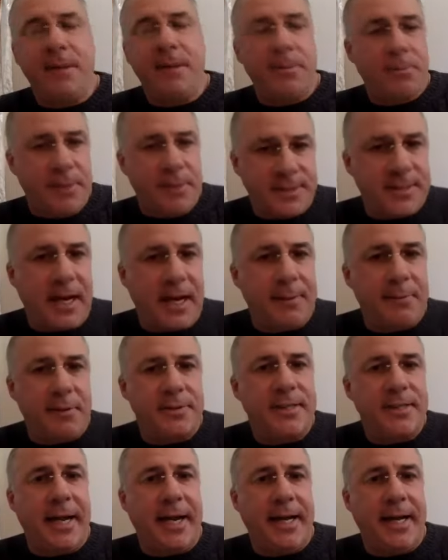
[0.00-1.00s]
if it
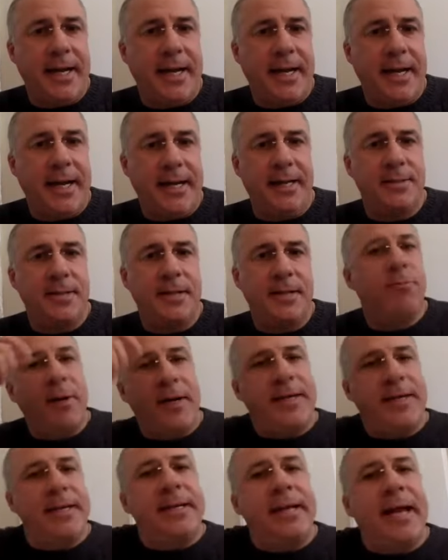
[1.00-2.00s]
was
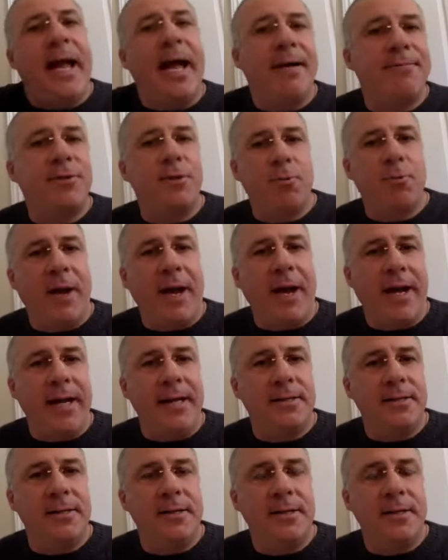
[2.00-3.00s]
simultaneous, if we didn't have
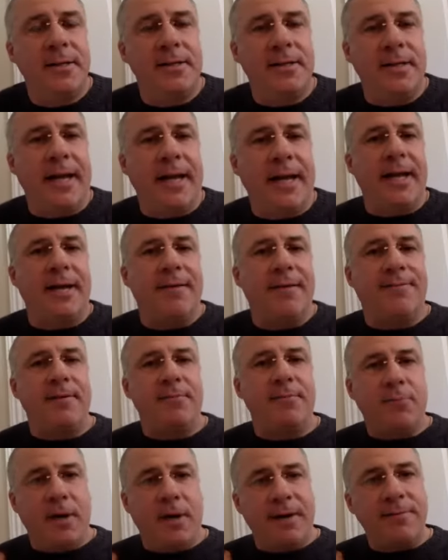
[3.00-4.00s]
to wait.
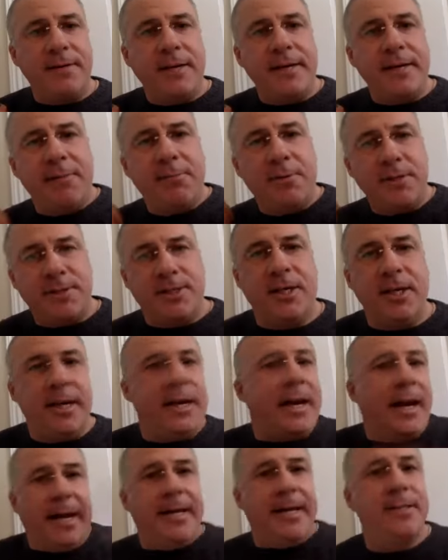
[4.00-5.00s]
Like if whatever I did
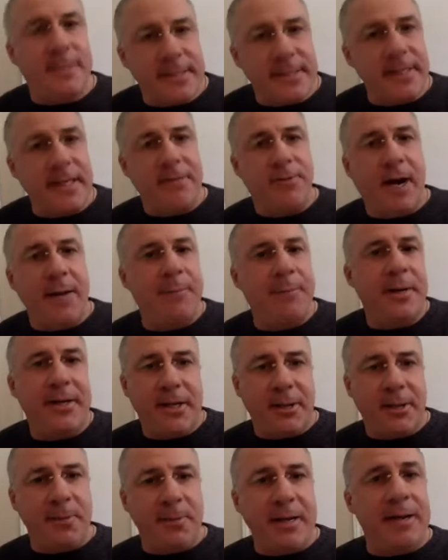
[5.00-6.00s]
was good and it instantly
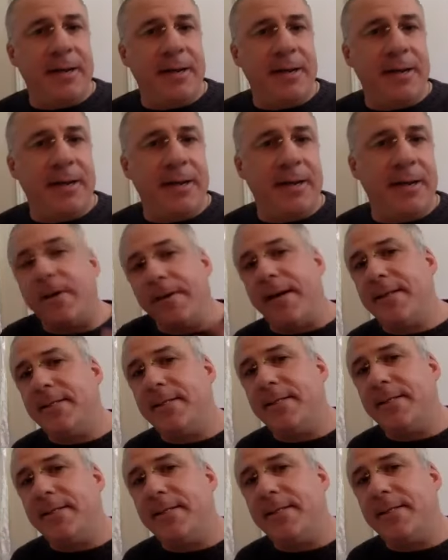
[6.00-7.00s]
ripened, you believe, or
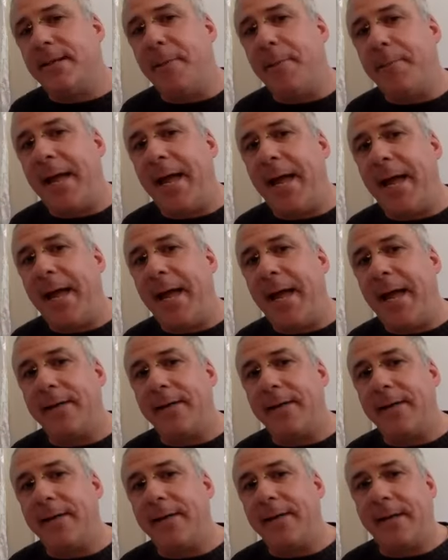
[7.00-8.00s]
if I did something
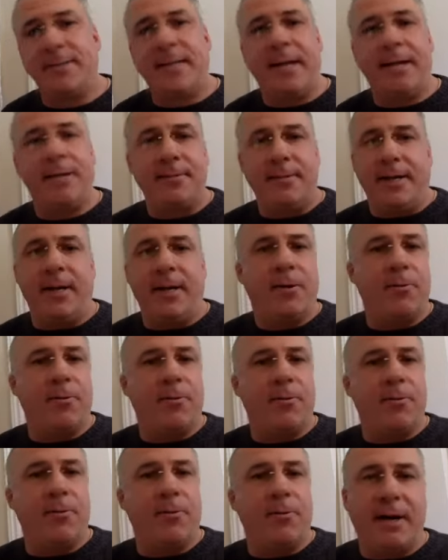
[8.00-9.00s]
bad, like let's say,
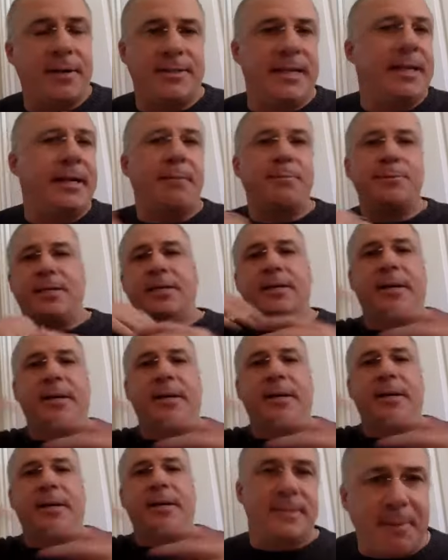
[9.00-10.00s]
you know, whatever, Christine
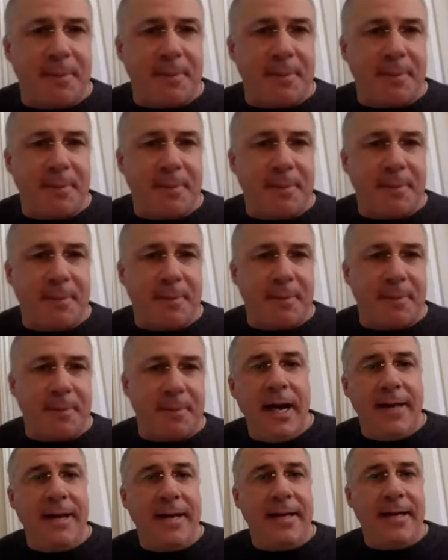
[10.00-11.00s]
comes here and I smack her,
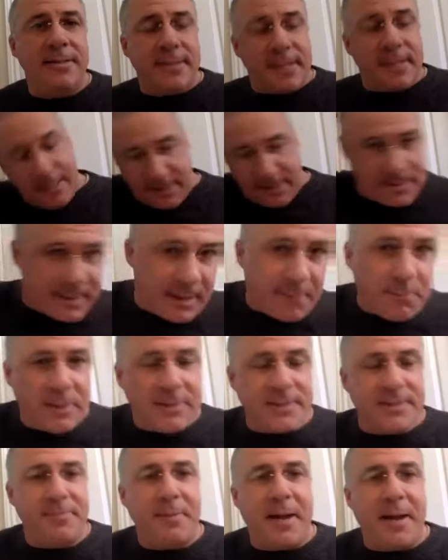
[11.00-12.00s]
and then
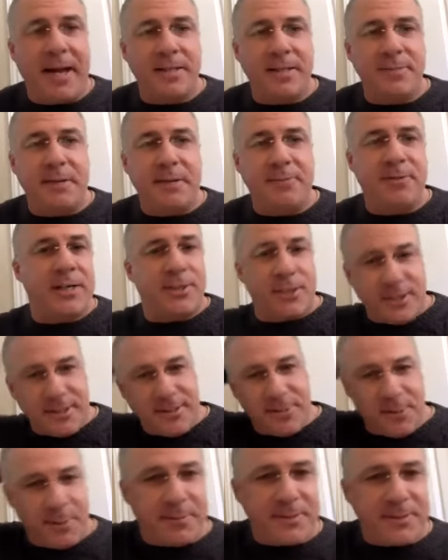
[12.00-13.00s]
instantly someone smacks me,
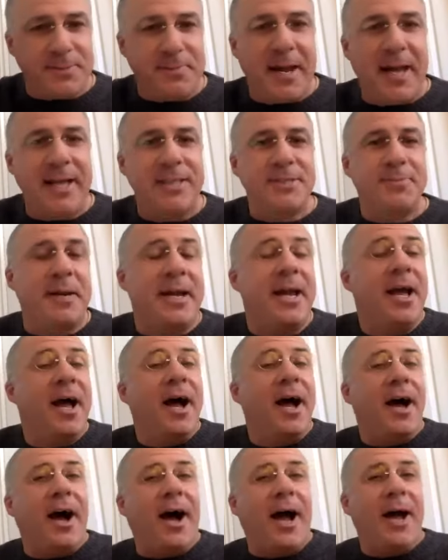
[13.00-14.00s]
rushes in the room and
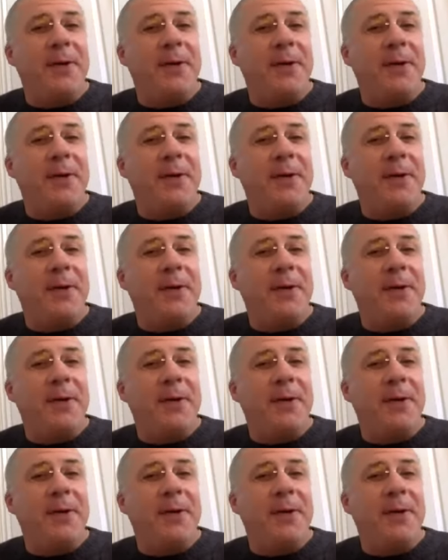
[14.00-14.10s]
smacks me,